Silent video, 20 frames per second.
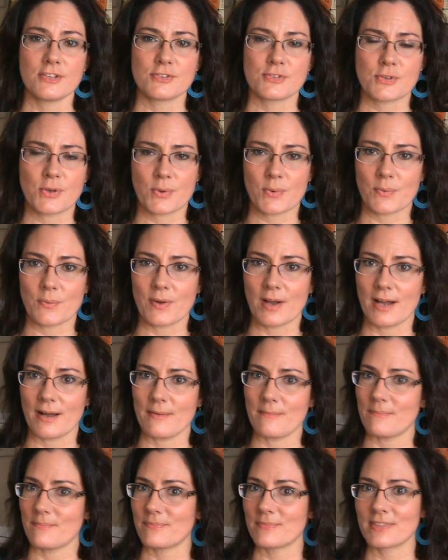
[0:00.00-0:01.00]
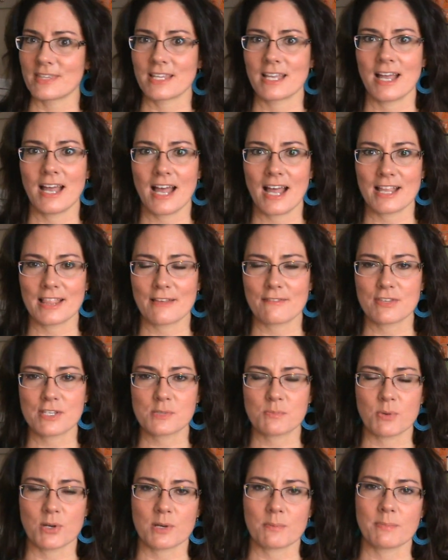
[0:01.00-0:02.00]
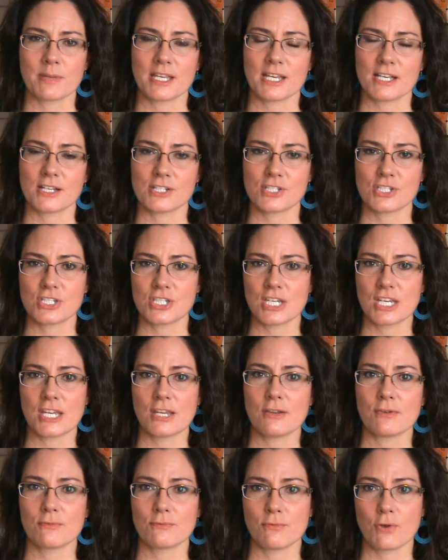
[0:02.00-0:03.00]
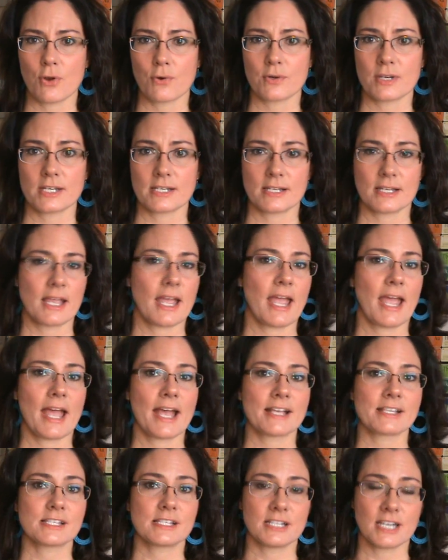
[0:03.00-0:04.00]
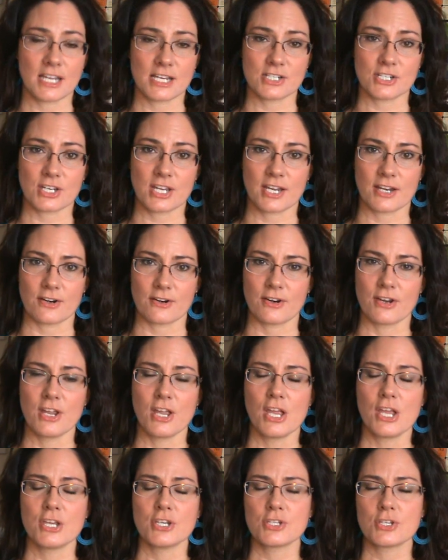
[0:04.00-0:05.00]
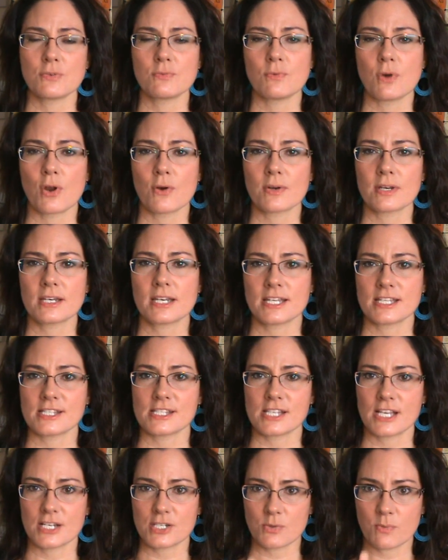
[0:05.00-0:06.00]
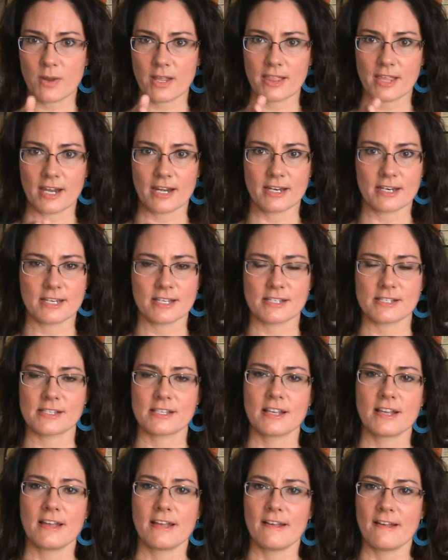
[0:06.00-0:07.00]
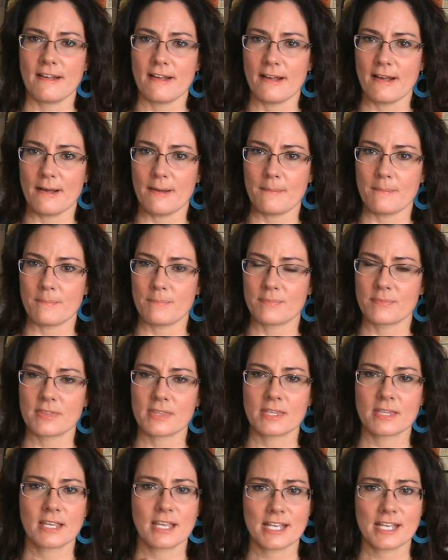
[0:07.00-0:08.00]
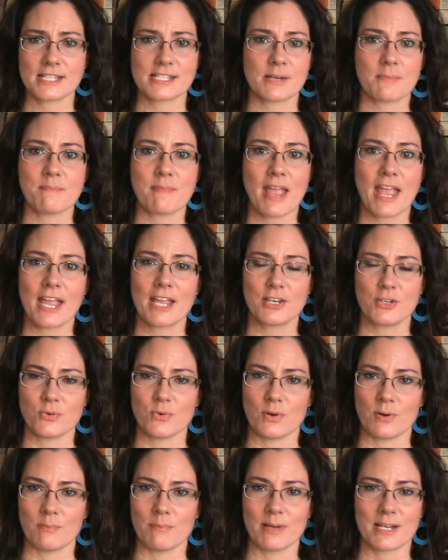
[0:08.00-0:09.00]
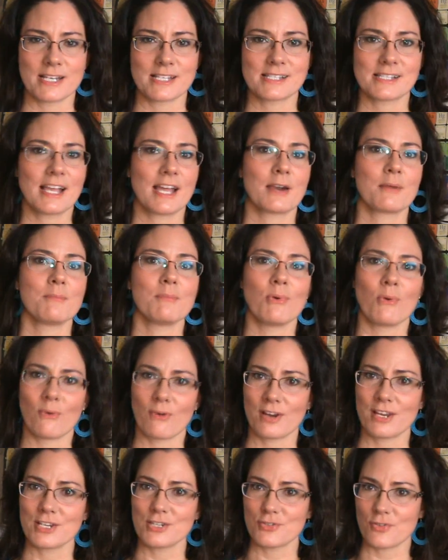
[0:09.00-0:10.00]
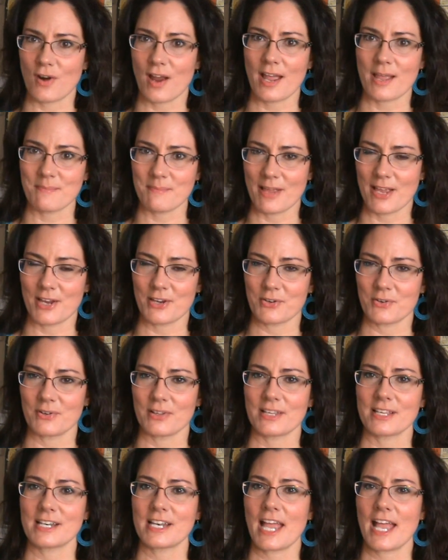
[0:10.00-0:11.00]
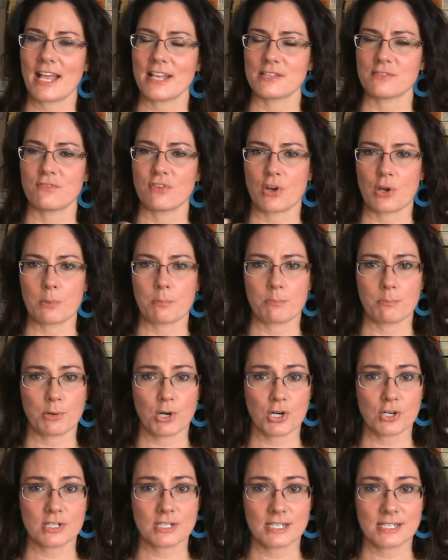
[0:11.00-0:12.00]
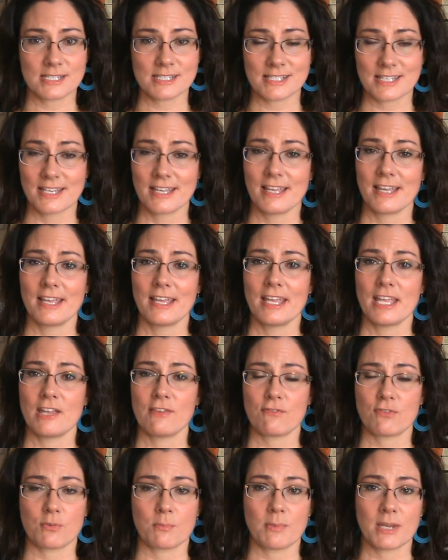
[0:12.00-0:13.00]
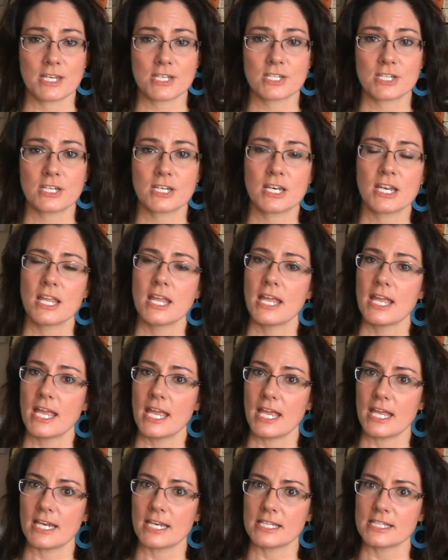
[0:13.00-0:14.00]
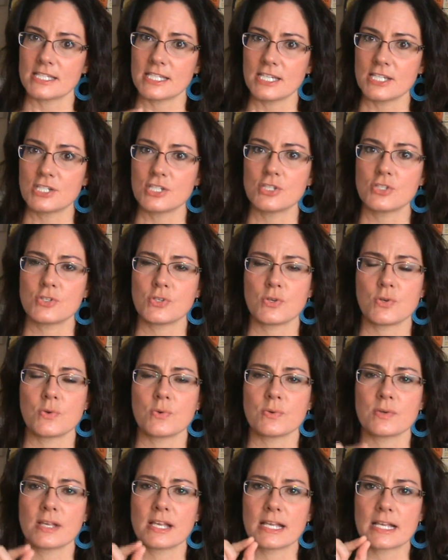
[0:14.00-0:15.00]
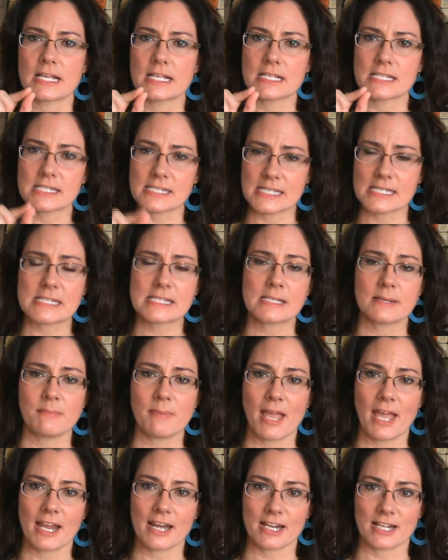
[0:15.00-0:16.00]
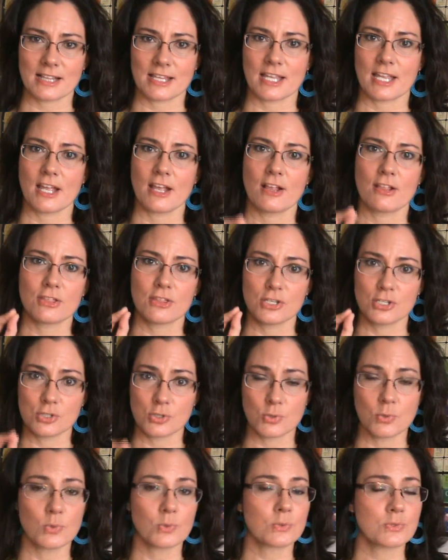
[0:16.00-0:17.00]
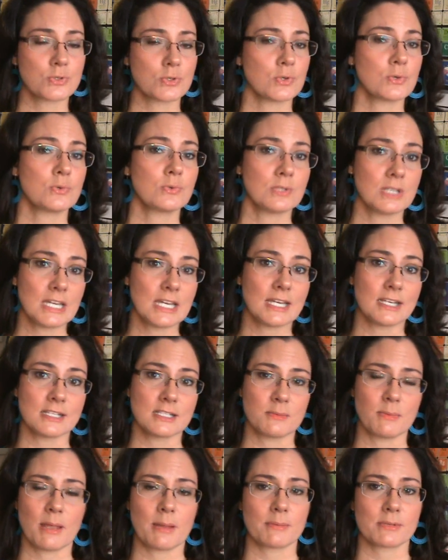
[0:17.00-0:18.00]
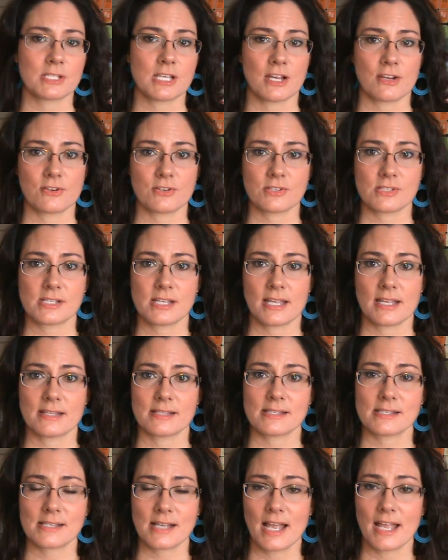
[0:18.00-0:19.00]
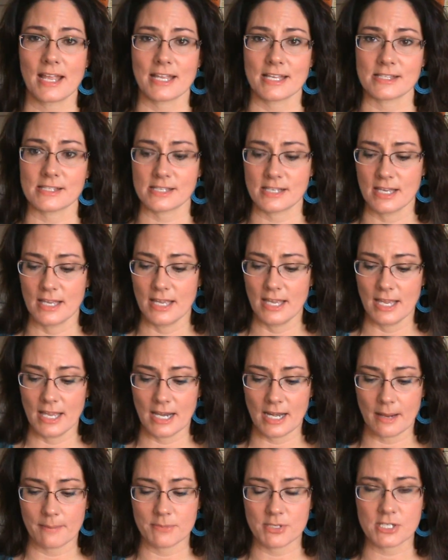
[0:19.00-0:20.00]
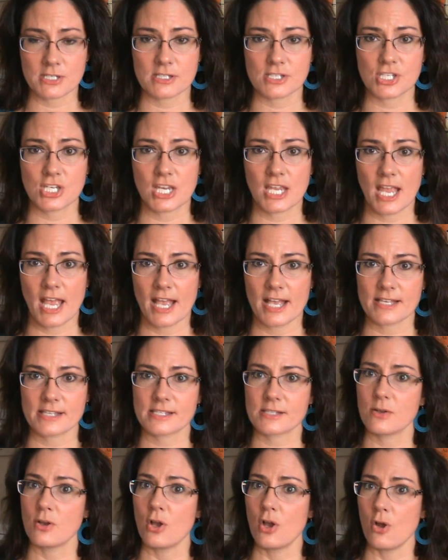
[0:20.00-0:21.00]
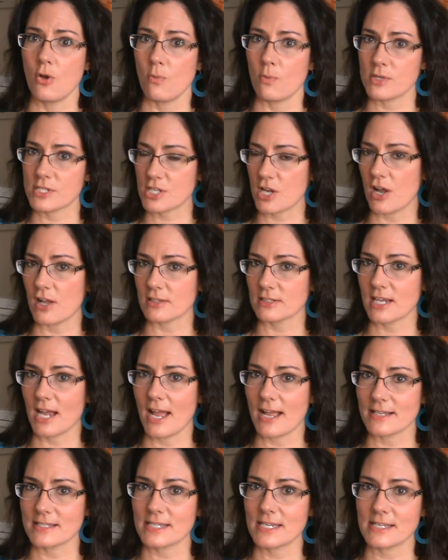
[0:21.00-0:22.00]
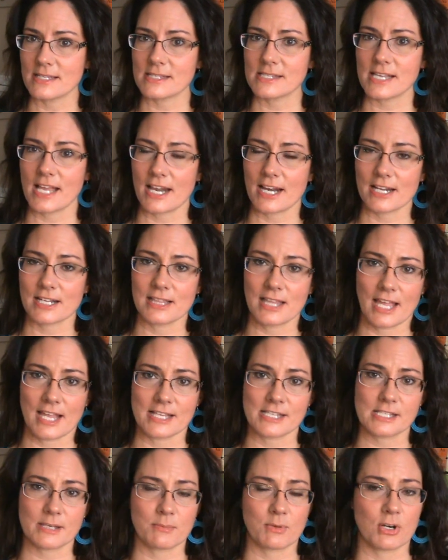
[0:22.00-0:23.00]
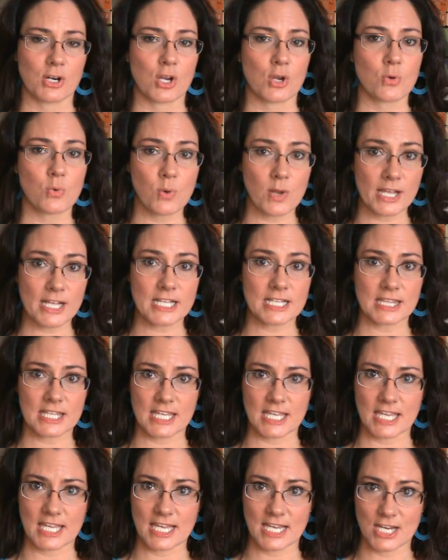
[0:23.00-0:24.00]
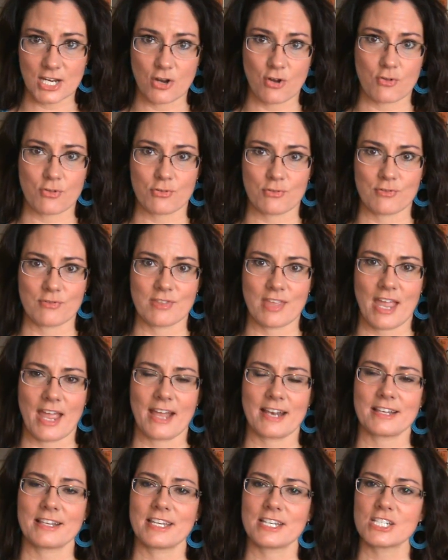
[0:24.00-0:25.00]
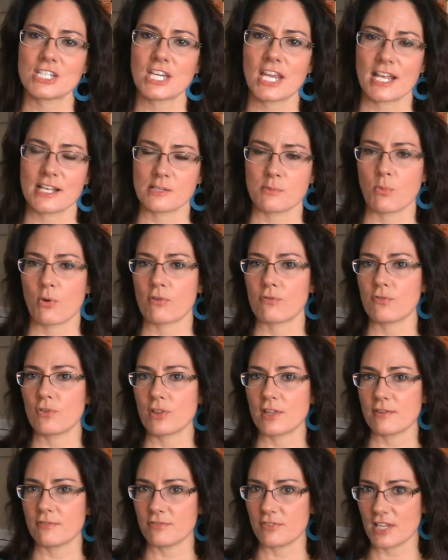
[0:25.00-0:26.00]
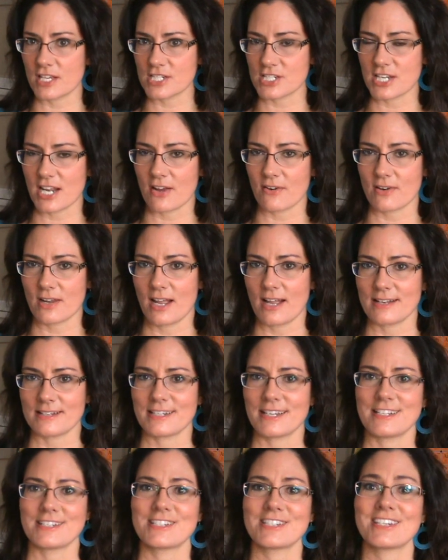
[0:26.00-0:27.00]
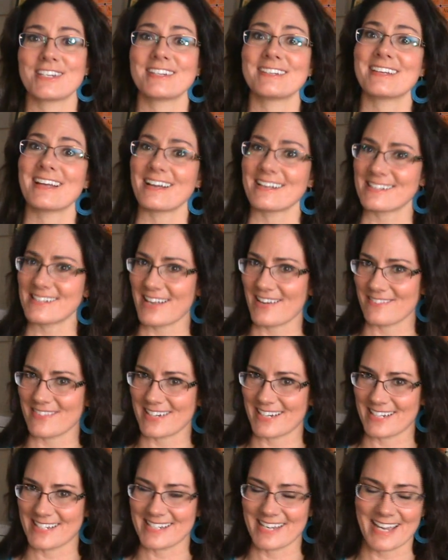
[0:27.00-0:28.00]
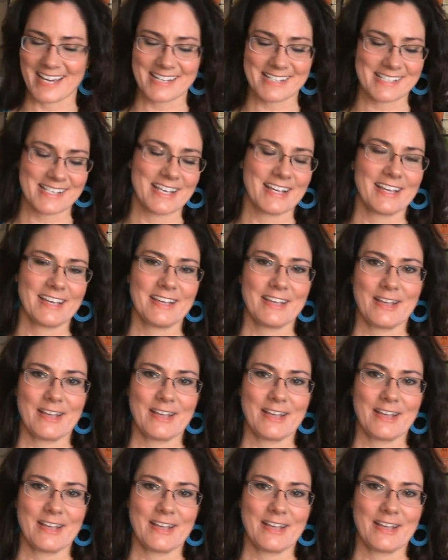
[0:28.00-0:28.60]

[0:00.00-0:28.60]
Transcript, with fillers: So um, I love this book because she wrote it as an educator. She wrote it in such a way that it is um, it's a manual, but it's not a boring, dry manual. It has very pertinent information and it teaches you systematically the tools you need to be able to understand science. And I'm just, she has what's called contents at a glance. I'm going to quickly go through that. And then she has more fully fleshed out content. She does have an index.